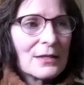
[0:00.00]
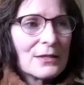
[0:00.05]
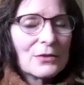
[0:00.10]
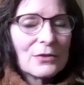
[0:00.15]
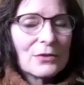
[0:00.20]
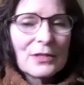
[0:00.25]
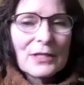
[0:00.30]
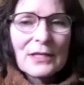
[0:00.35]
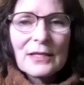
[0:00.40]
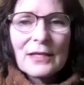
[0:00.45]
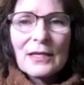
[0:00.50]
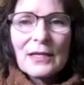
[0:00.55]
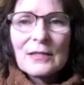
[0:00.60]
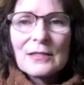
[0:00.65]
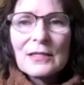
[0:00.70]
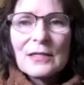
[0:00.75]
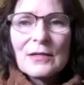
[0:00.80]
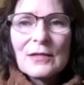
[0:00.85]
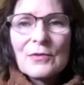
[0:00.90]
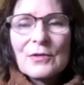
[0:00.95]
looking at,
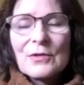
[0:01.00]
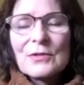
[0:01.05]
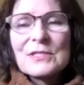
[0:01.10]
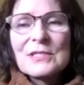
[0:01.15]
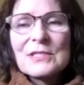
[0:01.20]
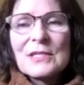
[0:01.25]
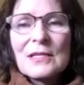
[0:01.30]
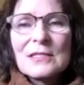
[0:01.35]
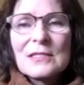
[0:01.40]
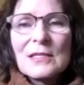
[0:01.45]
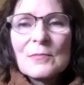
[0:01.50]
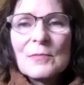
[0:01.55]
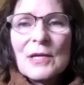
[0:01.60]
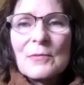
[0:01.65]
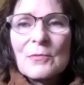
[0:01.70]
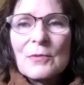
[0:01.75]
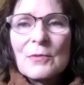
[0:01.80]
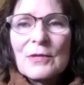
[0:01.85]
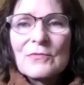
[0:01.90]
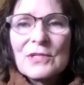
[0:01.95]
there's things that maybe
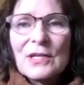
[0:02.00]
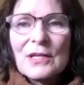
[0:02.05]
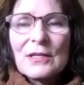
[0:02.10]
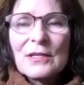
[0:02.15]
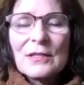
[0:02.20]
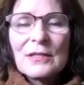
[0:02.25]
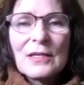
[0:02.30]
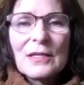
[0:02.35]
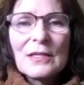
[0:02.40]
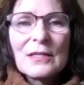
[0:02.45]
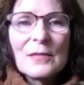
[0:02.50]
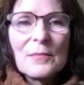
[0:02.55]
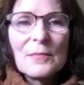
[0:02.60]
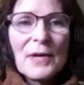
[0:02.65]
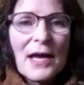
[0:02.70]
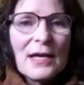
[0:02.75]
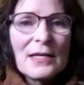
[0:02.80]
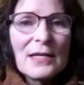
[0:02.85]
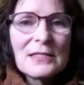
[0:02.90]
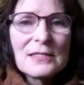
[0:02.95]
we've done in the
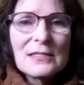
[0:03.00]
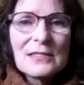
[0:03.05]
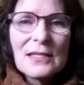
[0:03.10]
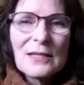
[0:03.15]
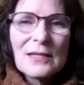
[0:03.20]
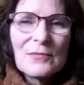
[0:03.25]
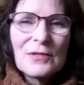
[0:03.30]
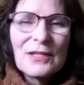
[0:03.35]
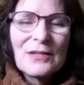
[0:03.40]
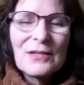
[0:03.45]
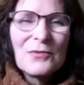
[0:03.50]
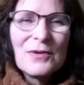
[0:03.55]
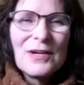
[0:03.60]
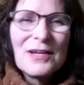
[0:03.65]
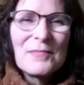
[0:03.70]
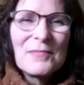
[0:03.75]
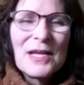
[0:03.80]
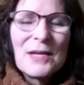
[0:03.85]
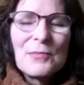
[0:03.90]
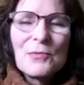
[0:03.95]
past. It's like, well, you know
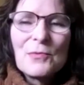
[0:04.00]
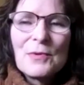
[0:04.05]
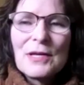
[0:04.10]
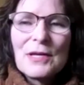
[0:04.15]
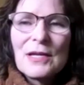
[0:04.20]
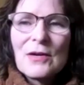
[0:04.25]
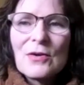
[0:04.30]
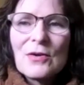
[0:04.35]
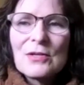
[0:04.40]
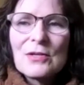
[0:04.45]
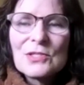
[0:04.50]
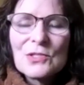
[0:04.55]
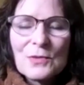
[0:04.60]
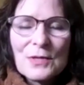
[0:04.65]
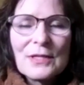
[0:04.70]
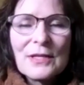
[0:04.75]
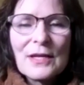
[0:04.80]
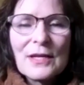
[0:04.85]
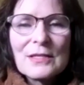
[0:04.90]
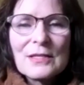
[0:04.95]
what, maybe we aren't
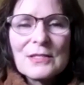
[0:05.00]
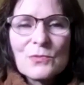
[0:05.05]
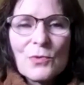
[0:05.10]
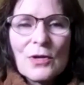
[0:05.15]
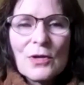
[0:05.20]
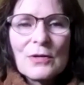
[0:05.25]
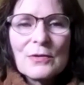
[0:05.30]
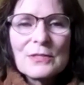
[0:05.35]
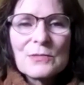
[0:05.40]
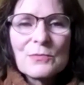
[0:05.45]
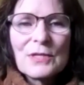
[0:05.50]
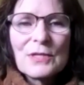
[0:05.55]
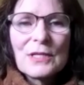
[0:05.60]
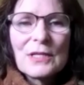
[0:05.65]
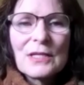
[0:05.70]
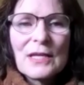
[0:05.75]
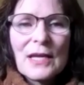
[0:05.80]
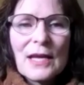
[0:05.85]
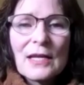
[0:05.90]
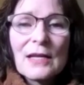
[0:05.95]
doing that as well as we
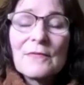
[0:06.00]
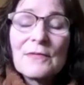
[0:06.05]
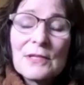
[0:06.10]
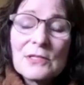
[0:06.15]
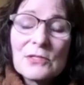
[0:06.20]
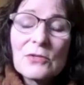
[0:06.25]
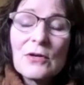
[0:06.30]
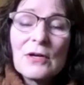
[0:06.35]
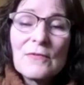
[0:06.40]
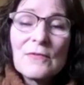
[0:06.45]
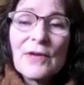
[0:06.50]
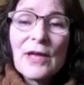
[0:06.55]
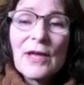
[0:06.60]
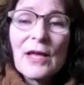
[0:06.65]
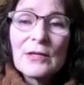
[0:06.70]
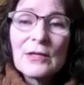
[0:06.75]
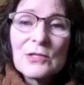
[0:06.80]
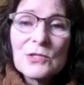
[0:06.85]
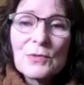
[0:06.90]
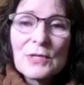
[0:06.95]
can. If these are our
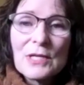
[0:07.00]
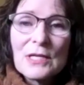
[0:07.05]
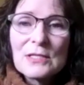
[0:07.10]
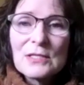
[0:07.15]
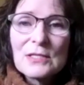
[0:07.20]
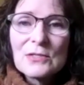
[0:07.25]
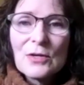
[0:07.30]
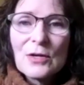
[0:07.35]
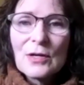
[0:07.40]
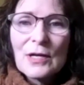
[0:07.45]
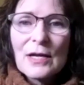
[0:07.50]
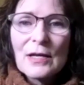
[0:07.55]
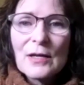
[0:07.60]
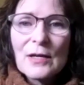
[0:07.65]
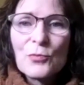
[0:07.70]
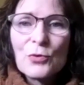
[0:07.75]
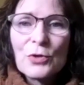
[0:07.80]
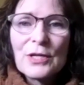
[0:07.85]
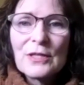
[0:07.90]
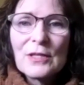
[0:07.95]
values, we need to start kind
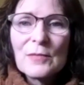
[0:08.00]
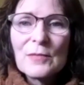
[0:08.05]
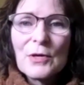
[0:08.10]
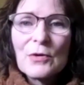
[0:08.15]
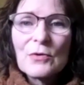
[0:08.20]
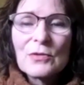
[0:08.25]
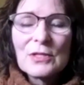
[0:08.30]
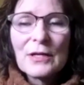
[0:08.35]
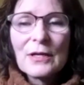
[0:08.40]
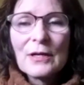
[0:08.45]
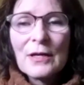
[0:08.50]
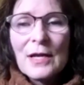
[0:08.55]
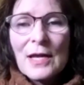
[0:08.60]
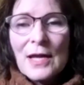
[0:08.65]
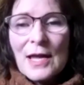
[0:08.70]
of putting them out there.